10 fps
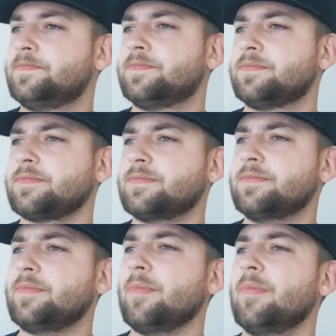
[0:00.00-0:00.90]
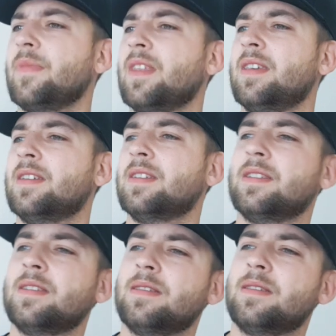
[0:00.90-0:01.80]

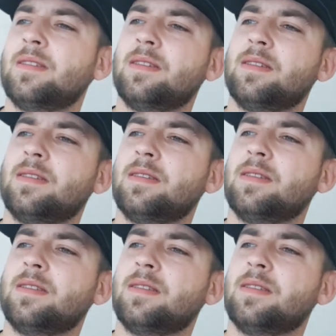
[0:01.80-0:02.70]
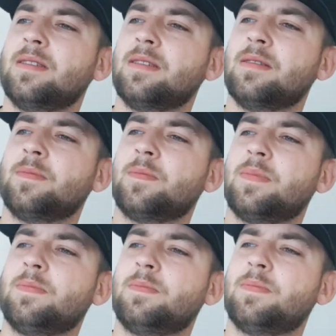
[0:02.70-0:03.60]

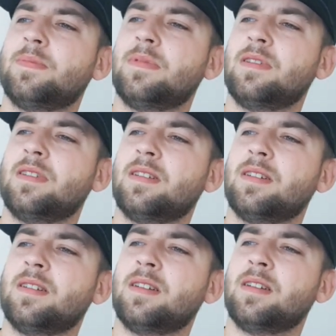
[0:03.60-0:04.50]
[no speech]